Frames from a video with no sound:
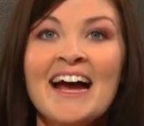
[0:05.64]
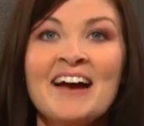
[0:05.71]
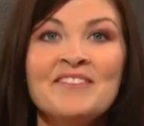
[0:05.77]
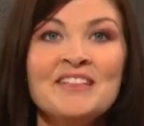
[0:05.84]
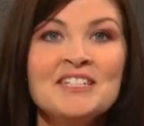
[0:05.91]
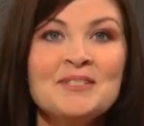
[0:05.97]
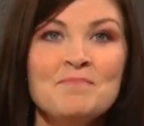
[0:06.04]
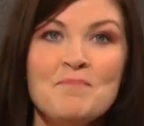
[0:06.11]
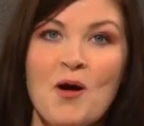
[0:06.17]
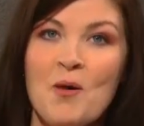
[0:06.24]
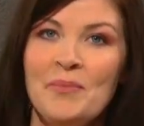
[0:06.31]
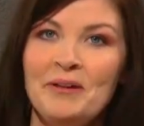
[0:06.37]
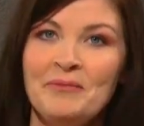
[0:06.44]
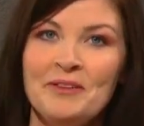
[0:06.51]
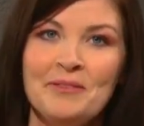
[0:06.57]
have this
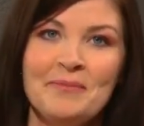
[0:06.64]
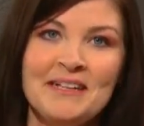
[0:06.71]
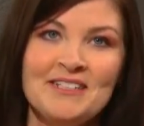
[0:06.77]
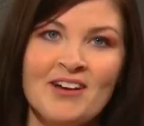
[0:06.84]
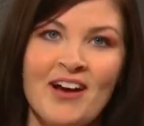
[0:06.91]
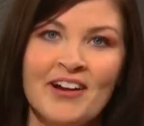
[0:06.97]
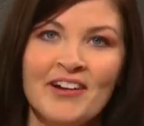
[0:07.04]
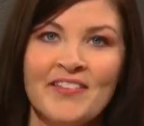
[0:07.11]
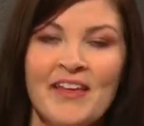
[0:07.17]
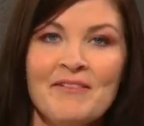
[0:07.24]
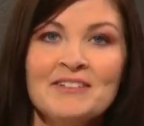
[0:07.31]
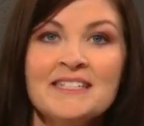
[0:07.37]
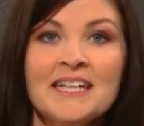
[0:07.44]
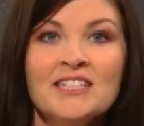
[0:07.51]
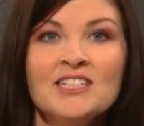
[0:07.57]
moment with my daughter that
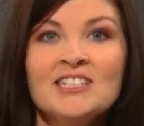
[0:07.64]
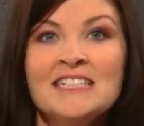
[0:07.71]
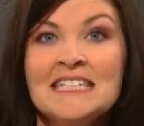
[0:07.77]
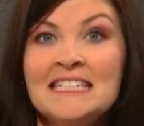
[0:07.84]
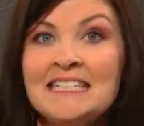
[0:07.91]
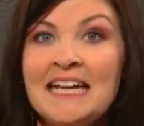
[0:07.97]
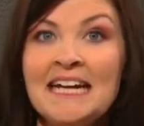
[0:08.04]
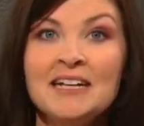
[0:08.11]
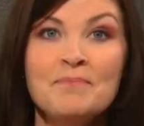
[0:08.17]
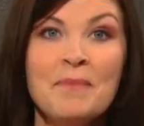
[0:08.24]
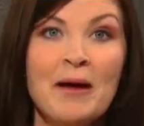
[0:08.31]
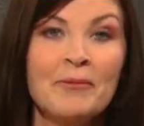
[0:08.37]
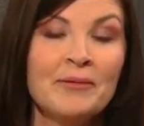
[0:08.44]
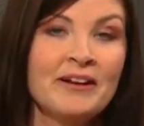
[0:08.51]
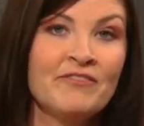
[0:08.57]
was such a distinct
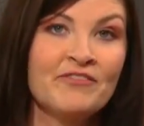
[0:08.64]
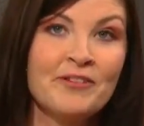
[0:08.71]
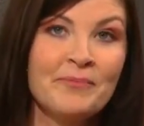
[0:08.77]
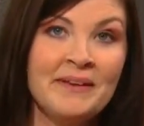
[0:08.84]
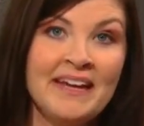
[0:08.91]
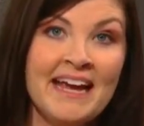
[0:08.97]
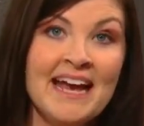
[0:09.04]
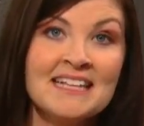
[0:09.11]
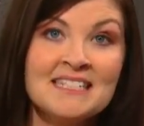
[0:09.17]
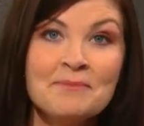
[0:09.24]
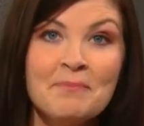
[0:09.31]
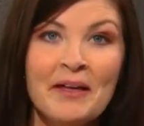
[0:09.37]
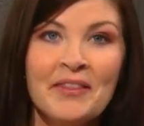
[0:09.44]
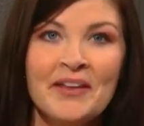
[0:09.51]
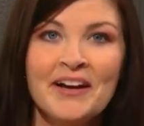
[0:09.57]
memory for me as a
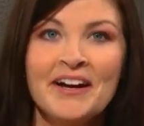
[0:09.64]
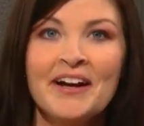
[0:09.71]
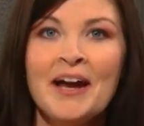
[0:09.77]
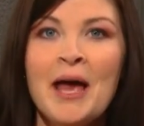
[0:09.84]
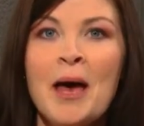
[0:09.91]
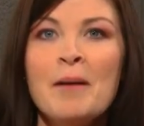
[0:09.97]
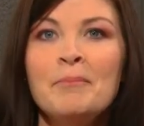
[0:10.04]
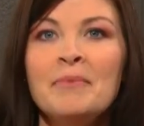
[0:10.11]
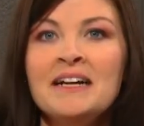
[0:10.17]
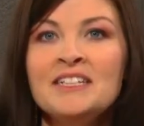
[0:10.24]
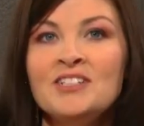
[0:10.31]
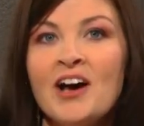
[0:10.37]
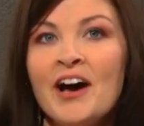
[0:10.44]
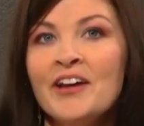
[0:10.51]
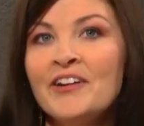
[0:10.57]
mother. My
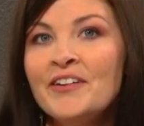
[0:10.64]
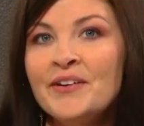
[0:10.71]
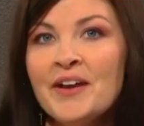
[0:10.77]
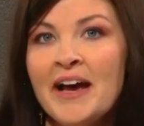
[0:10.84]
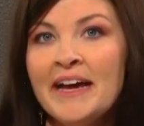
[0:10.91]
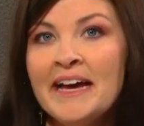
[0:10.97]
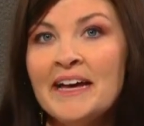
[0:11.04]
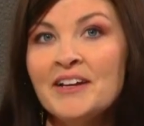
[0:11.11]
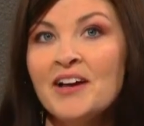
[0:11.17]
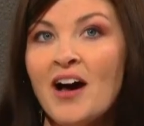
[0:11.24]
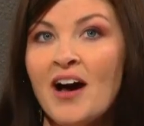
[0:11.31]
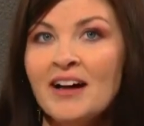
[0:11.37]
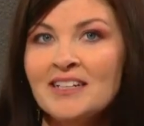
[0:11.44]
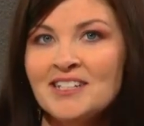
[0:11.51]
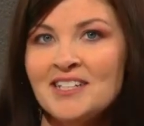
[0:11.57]
daughter and I had
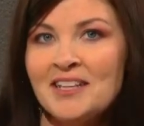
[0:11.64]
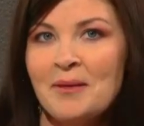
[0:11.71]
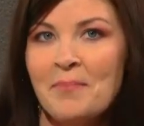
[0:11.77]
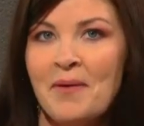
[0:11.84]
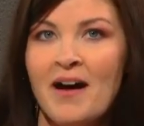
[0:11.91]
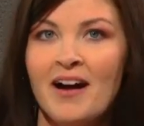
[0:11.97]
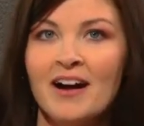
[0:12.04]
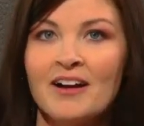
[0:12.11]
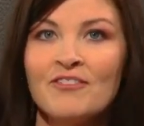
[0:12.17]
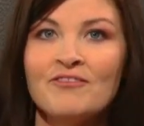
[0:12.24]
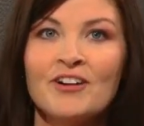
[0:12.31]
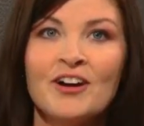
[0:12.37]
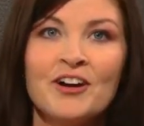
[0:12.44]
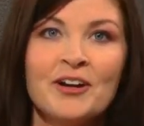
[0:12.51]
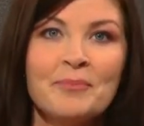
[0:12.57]
gone to the park
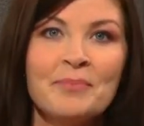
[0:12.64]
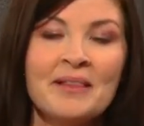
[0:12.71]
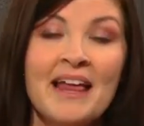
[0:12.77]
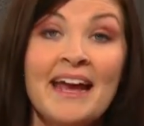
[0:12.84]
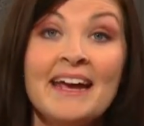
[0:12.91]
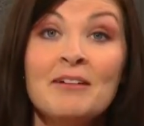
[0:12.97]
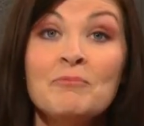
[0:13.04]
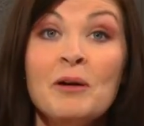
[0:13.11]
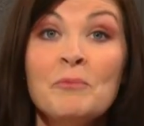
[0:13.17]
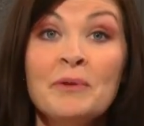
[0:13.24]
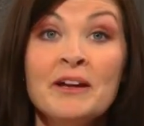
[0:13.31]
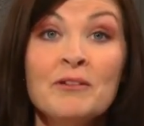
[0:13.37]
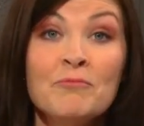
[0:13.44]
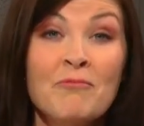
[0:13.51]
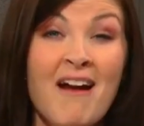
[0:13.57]
for her to play, and when
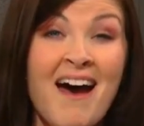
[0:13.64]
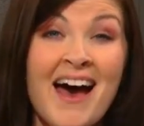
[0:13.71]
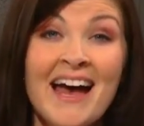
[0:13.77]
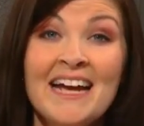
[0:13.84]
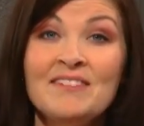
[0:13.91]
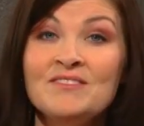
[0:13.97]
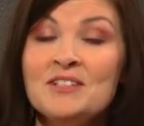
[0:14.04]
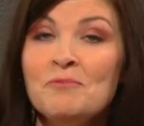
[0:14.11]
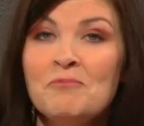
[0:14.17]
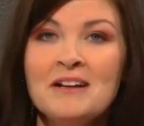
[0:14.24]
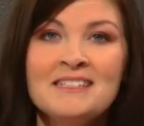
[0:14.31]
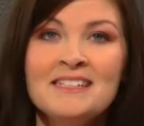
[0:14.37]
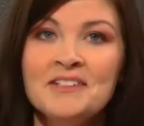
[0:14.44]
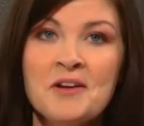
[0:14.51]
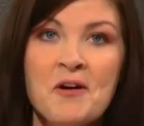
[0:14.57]
we arrived, it
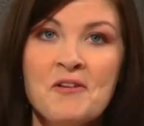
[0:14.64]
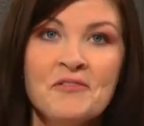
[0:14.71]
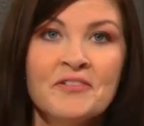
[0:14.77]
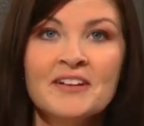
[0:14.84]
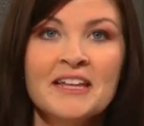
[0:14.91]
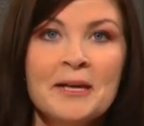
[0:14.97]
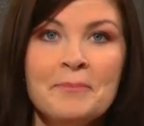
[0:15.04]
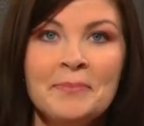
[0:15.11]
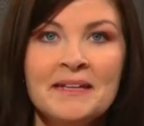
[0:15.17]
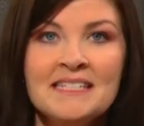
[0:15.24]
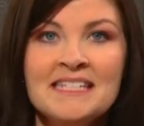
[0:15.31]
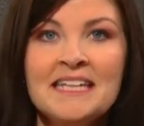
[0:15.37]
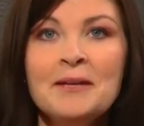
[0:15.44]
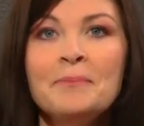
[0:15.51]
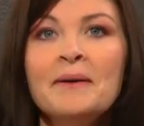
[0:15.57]
wasn't overly
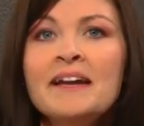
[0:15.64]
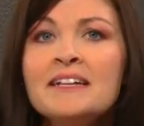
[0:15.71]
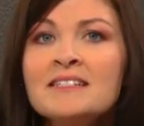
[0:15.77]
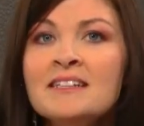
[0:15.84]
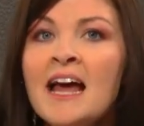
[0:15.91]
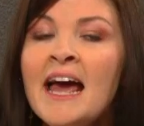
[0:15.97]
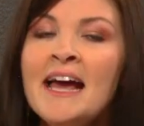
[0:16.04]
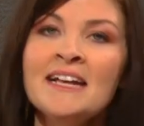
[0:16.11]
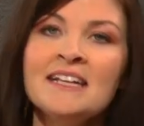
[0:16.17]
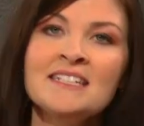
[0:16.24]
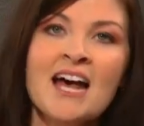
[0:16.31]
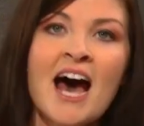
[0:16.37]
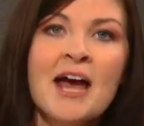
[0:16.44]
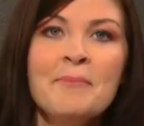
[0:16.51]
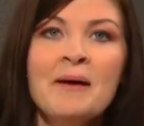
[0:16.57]
busy, but as
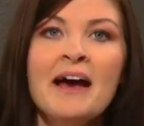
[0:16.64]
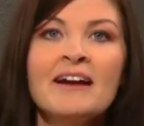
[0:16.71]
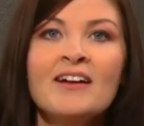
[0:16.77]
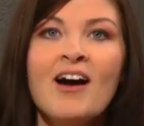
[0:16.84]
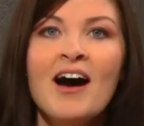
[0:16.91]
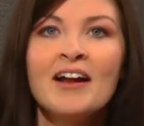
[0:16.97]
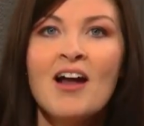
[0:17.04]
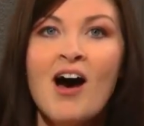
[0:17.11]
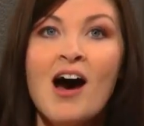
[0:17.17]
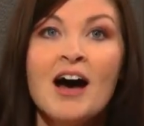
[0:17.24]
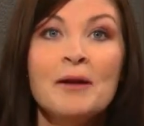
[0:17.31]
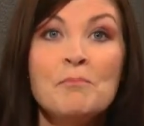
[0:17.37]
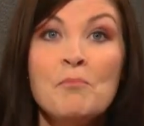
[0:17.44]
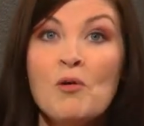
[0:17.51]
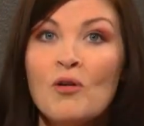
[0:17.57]
time had gone
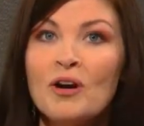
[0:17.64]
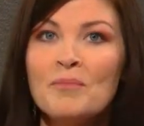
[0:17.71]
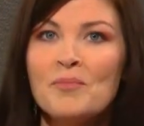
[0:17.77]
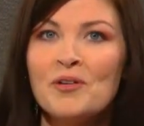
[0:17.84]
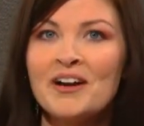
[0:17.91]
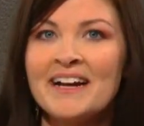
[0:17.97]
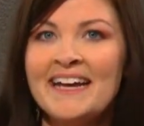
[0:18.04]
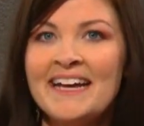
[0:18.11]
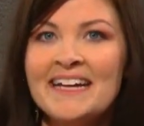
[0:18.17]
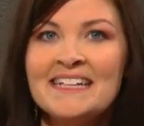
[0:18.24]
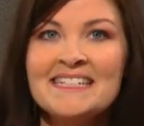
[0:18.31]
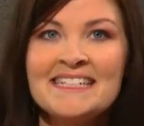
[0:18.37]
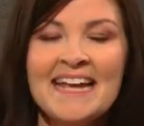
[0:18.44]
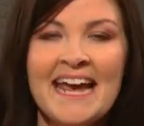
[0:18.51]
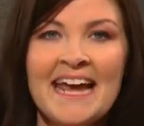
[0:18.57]
on, more and more
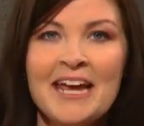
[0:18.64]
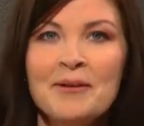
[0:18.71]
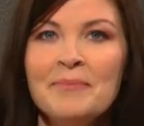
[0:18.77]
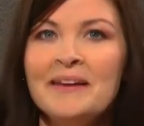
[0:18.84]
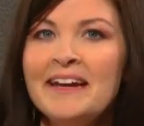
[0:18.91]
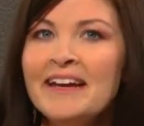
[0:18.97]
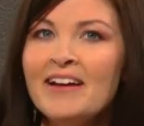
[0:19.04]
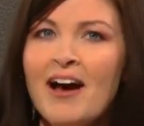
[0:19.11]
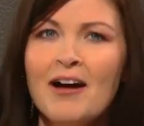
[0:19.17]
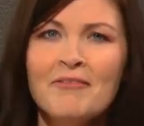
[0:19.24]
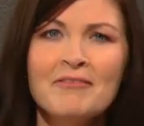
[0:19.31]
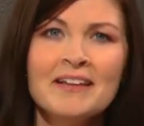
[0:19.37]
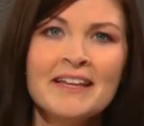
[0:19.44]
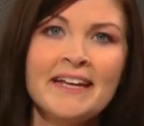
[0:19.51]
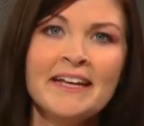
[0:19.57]
kids came, and it got
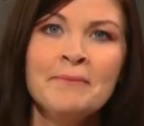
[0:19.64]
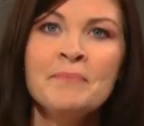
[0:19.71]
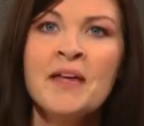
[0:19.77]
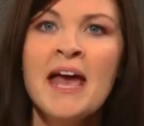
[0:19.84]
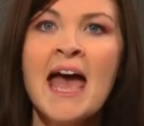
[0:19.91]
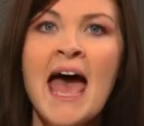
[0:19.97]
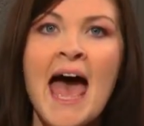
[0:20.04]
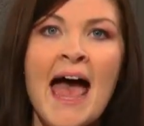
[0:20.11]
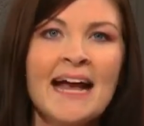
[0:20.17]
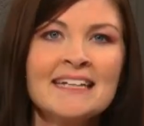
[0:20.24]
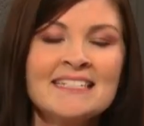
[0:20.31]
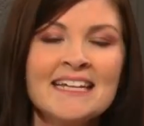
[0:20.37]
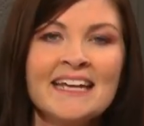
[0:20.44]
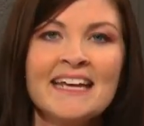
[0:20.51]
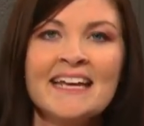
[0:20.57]
really
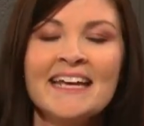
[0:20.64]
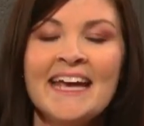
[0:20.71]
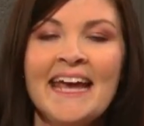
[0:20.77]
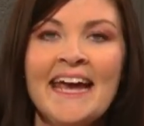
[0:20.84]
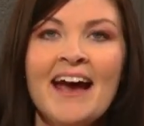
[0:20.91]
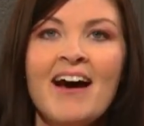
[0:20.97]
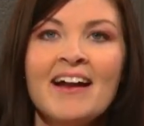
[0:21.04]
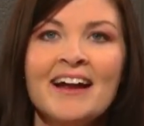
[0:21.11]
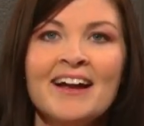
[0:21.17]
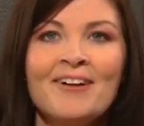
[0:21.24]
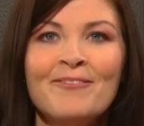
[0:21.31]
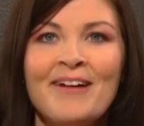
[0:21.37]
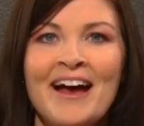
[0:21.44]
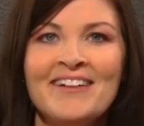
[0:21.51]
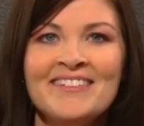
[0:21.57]
hectic and chaotic
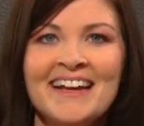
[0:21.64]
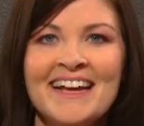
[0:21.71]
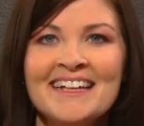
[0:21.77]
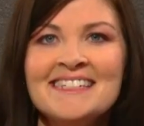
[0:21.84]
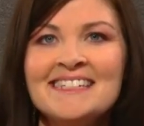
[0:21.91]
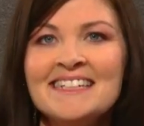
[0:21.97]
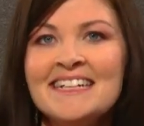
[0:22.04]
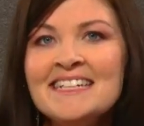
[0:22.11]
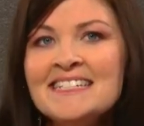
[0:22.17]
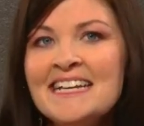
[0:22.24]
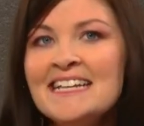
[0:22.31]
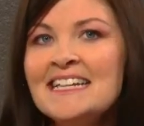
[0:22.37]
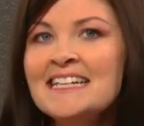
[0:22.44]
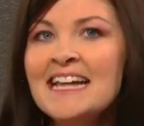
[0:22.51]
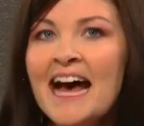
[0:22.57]
around us. And as
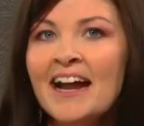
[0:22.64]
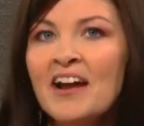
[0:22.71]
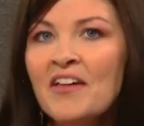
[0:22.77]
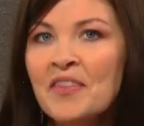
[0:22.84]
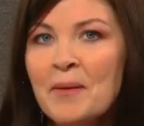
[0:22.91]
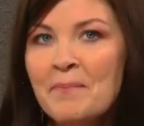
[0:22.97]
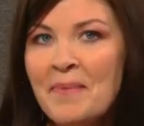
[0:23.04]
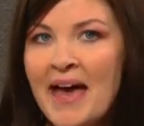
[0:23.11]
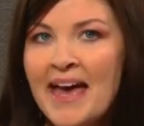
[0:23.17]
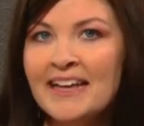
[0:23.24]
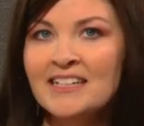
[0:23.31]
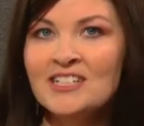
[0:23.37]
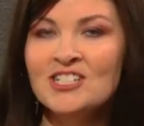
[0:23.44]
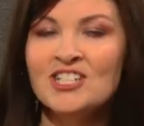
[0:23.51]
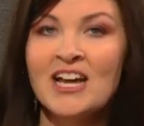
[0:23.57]
I sat on the
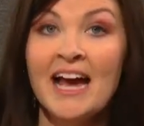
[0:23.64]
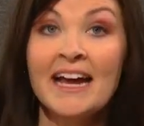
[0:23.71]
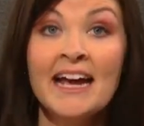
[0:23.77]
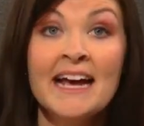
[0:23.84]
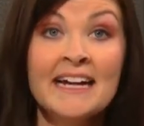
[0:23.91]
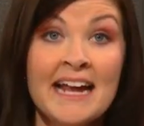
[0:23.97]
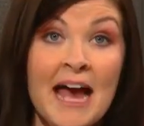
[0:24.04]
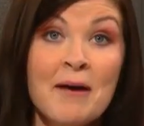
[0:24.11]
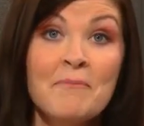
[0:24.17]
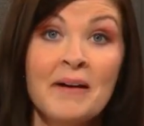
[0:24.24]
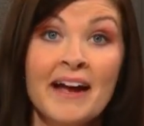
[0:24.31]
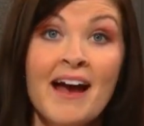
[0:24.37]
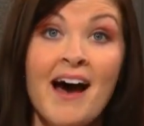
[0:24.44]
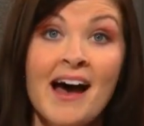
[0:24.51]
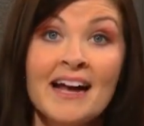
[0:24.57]
bench, I had kept
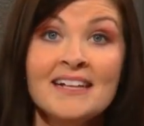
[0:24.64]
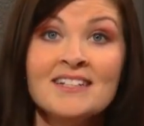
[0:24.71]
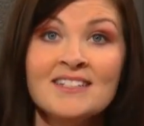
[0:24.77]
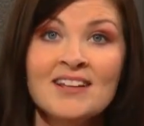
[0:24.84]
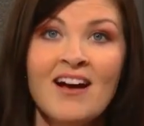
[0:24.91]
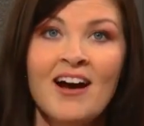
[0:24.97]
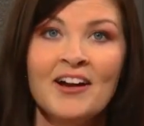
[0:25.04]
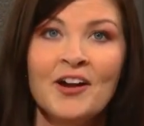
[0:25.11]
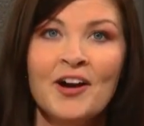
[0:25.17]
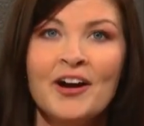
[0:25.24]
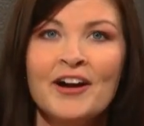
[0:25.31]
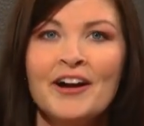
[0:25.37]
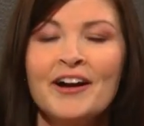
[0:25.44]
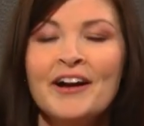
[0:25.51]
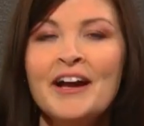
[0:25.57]
my eyes on
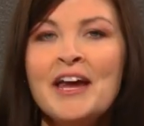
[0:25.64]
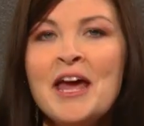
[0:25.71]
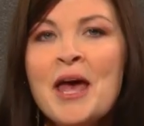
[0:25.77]
her.